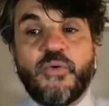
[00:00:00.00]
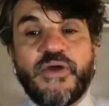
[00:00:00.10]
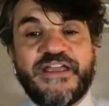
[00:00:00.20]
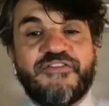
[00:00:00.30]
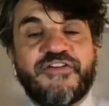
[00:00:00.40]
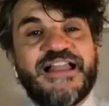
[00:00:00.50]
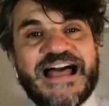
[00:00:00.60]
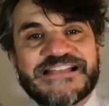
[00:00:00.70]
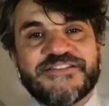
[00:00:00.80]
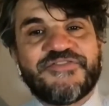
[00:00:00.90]
way of
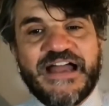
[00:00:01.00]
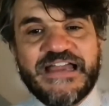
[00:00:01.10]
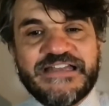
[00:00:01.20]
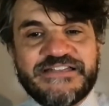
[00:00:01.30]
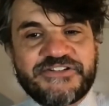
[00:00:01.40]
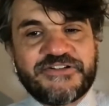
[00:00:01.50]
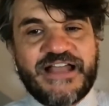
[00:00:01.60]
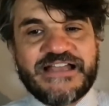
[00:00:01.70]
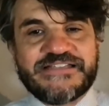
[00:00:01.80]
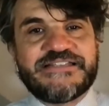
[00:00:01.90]
classifying
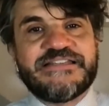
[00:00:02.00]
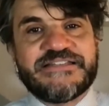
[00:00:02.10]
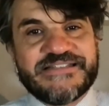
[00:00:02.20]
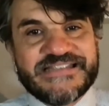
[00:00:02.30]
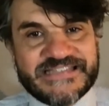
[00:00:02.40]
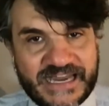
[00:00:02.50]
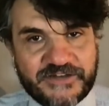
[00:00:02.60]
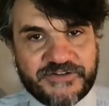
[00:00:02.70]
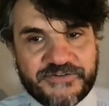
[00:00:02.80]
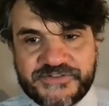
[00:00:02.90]
digital assets into
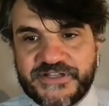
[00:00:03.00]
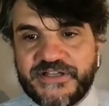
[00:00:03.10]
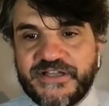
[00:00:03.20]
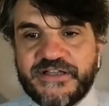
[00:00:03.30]
sectors.